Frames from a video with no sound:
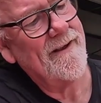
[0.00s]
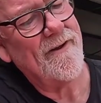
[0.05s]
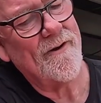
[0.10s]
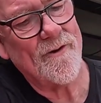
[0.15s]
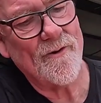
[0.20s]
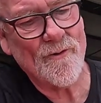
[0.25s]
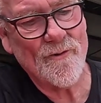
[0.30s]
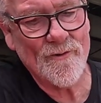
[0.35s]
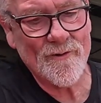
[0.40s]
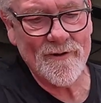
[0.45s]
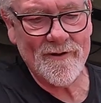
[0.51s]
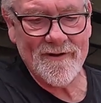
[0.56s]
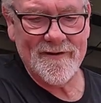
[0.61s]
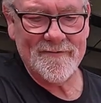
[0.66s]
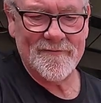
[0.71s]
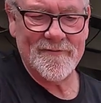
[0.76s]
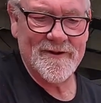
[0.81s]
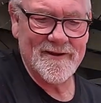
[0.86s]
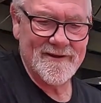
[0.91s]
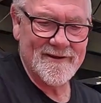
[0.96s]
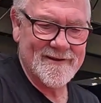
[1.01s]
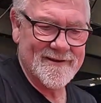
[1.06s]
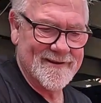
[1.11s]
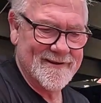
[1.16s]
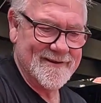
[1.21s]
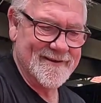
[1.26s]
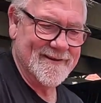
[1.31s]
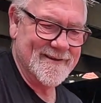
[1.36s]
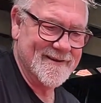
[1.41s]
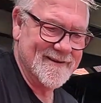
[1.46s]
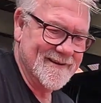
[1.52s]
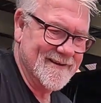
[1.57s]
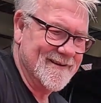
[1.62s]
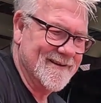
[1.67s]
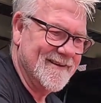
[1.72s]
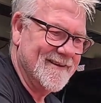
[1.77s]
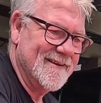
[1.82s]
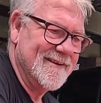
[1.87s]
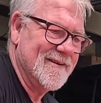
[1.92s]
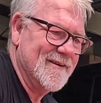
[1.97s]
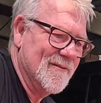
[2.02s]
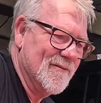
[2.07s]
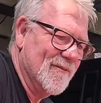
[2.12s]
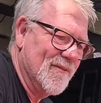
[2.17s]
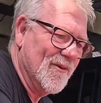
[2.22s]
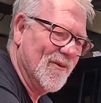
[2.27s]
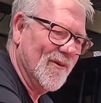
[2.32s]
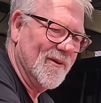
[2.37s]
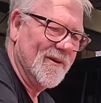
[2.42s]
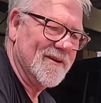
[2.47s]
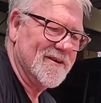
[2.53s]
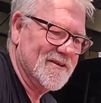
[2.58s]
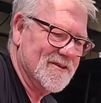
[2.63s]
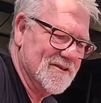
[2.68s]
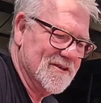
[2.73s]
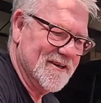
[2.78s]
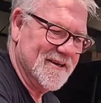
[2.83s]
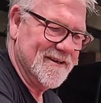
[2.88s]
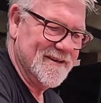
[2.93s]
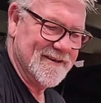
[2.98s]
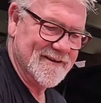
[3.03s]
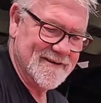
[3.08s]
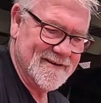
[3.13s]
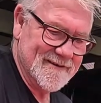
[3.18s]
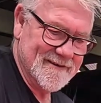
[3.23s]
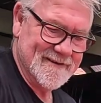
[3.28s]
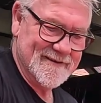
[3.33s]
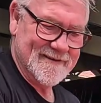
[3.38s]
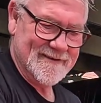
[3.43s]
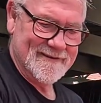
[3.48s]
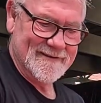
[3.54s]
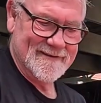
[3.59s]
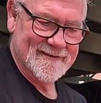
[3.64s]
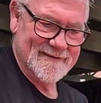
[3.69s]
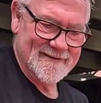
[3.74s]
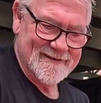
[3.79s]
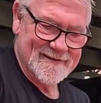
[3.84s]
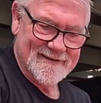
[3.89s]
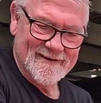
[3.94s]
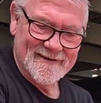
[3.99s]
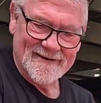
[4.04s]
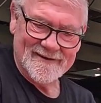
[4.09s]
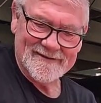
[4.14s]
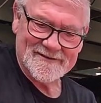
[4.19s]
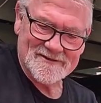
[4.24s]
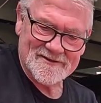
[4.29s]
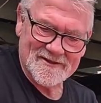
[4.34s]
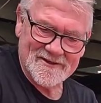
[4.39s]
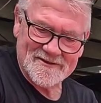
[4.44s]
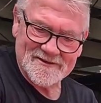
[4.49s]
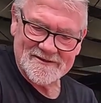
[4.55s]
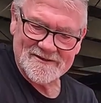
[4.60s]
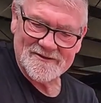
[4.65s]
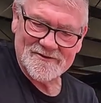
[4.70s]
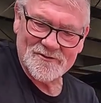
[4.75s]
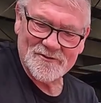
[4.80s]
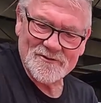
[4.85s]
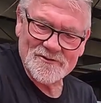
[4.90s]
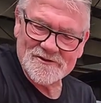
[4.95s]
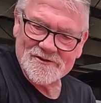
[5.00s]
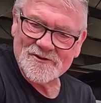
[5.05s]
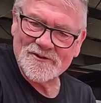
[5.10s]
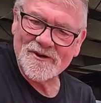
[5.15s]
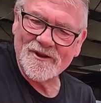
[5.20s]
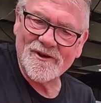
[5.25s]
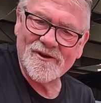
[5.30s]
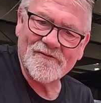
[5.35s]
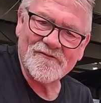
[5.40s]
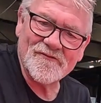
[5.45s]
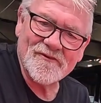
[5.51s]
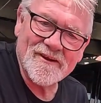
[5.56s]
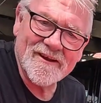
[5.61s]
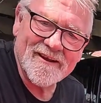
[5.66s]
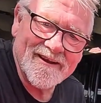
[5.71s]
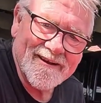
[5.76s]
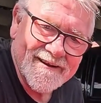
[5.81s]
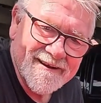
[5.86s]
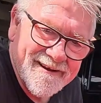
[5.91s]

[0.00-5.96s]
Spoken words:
Auto Glim polish. It just goes on lovely.